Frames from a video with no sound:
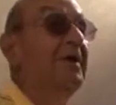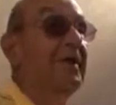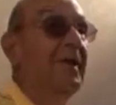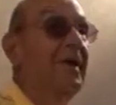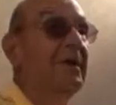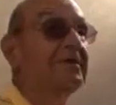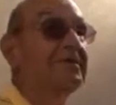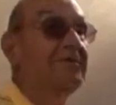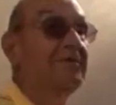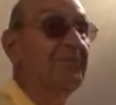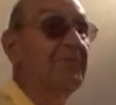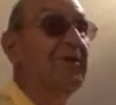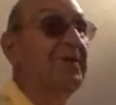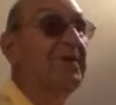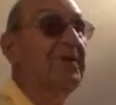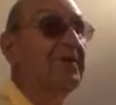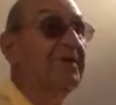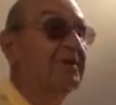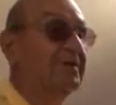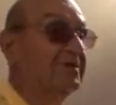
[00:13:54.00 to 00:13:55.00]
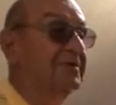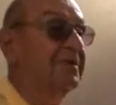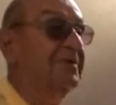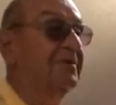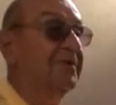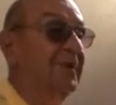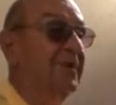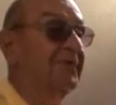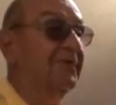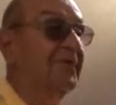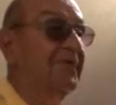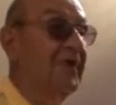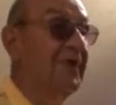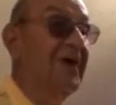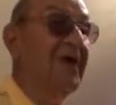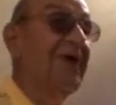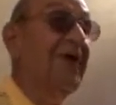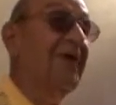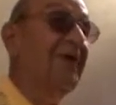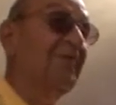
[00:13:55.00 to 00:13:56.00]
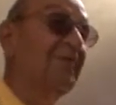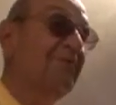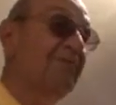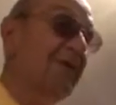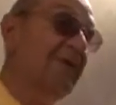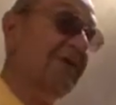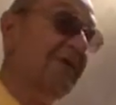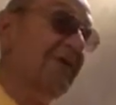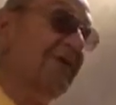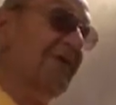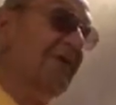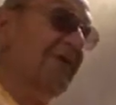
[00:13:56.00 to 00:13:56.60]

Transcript: They had some big engines too. They fly, but